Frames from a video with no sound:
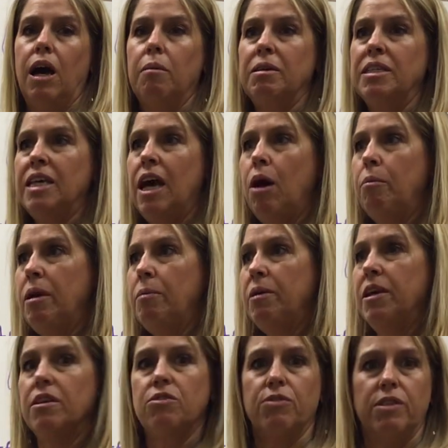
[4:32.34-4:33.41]
It's how baby
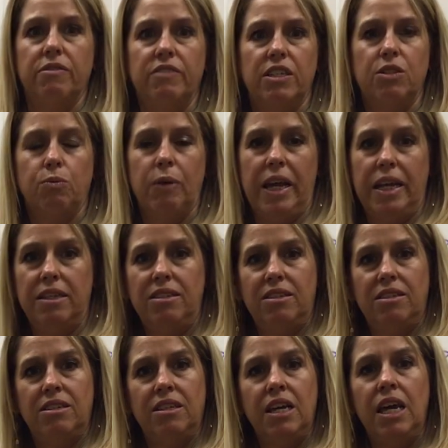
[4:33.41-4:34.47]
gets rid of its
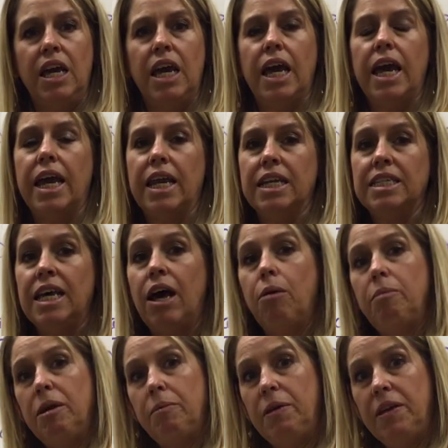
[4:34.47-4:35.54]
waste, and it's how
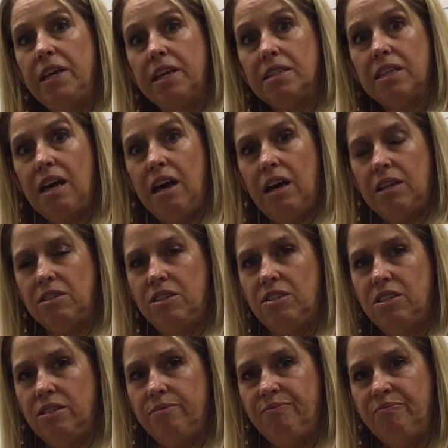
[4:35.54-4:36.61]
baby gets
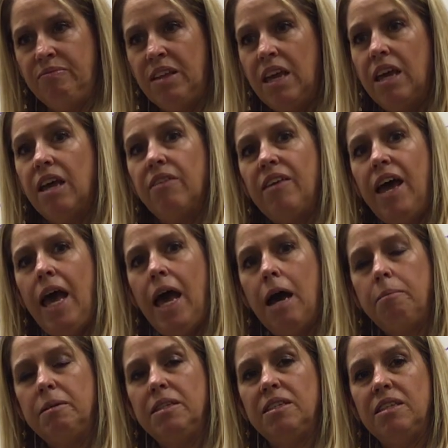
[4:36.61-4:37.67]
oxygen. And that
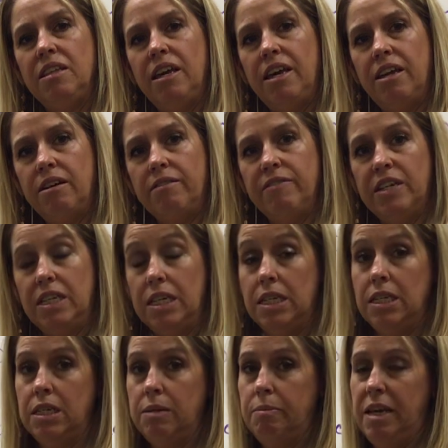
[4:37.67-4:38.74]
happens in the intervillous
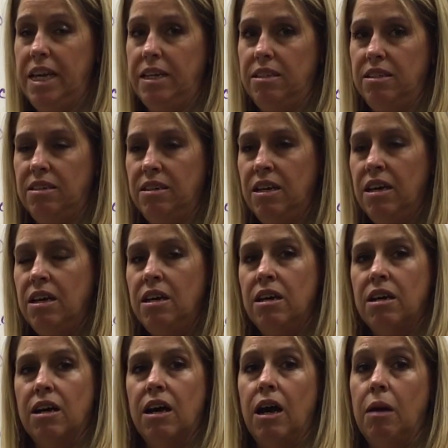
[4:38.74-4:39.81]
space
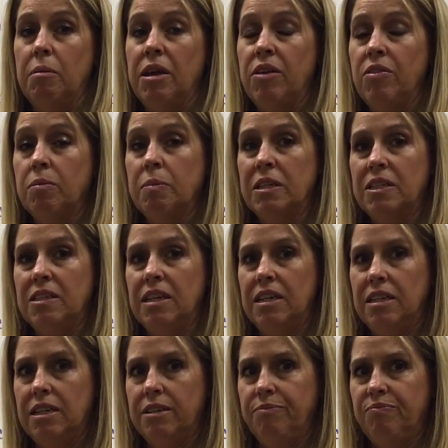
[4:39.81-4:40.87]
in the
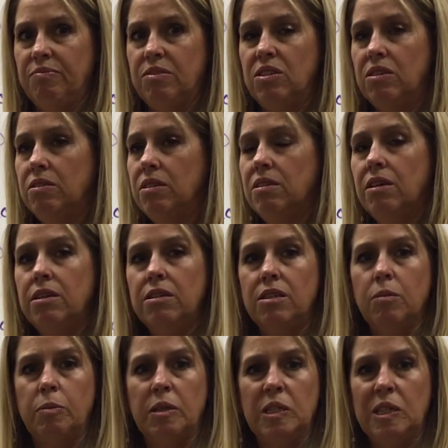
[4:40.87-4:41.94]
placenta. So as long as
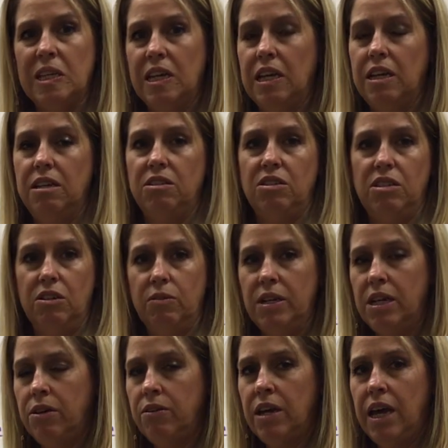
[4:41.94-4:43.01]
the placenta is
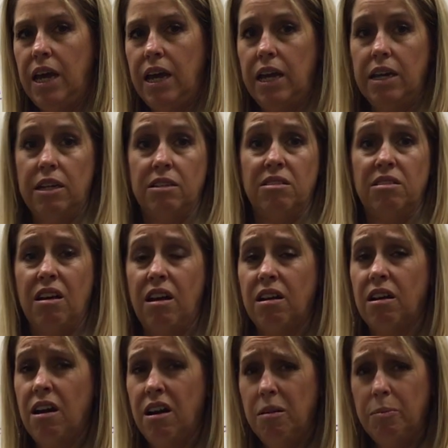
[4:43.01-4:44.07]
doing okay and it's not
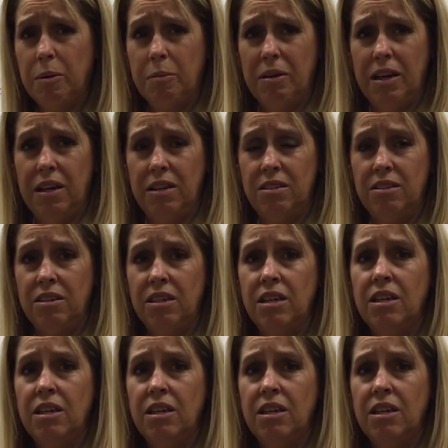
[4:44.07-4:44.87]
compromised,